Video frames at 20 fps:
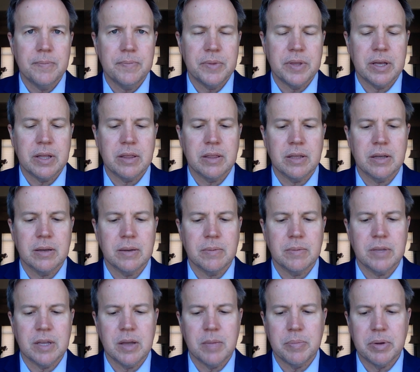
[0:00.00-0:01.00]
The, the
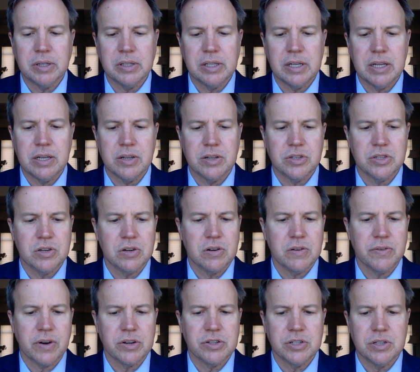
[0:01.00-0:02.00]
the ability to
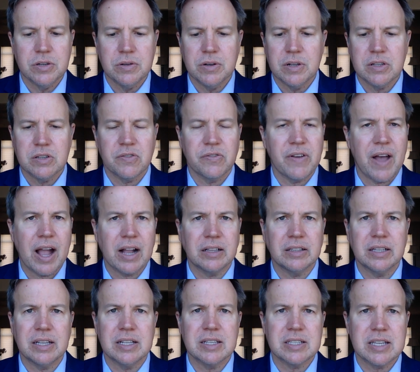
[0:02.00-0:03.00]
serve our students,
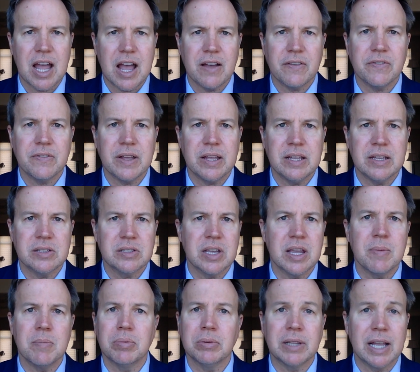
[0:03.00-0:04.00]
faculty, and staff is
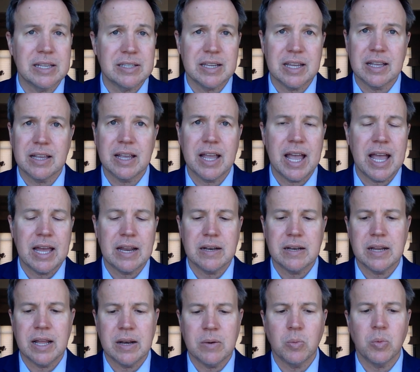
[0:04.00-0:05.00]
a blessing,
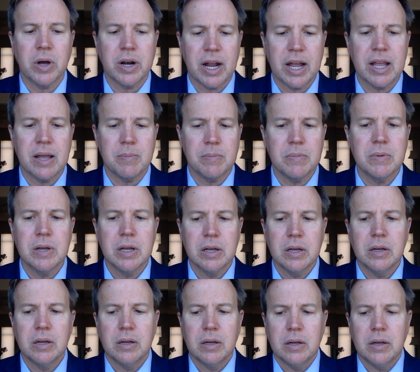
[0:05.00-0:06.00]
and and one I am
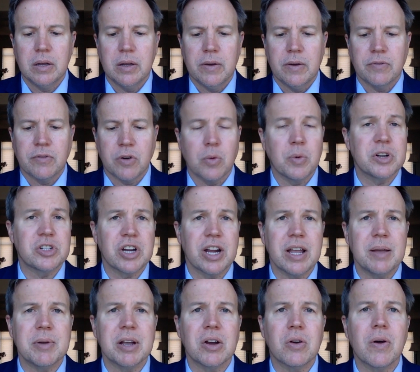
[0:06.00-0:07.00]
for which I
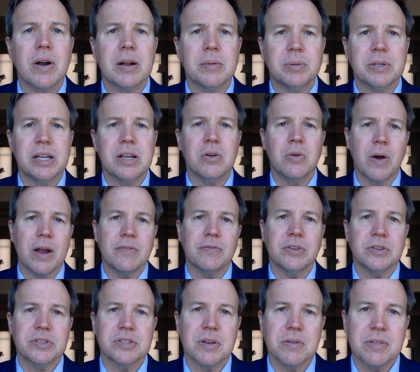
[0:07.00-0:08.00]
am incredibly
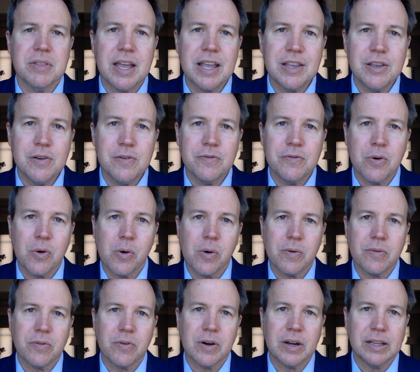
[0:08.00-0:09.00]
grateful. So thank you
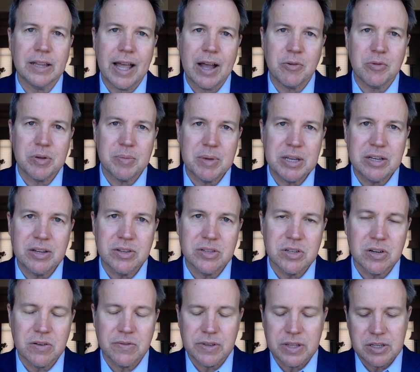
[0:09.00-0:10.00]
for for allowing me to
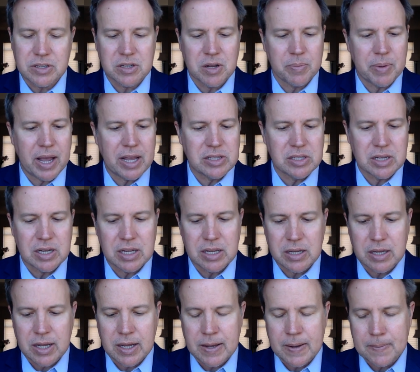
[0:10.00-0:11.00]
serve in this
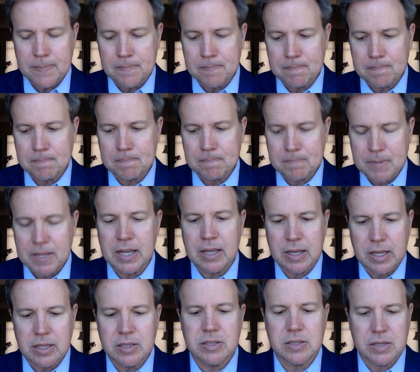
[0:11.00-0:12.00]
capacity. Um,
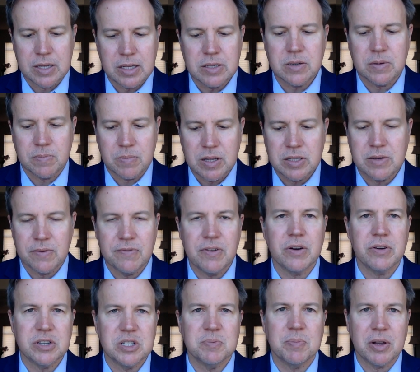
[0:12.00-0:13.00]
it, it's it's a it's a
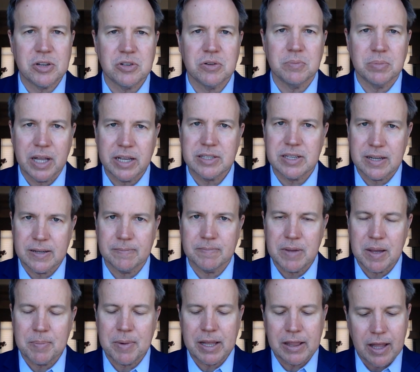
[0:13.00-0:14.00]
very special blessing
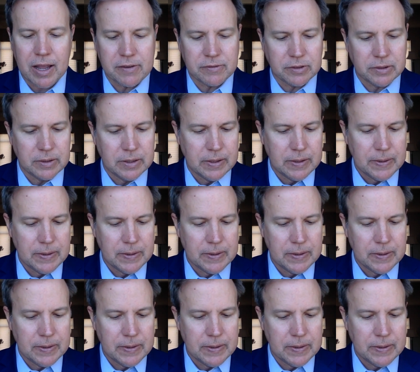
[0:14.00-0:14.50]
in my life.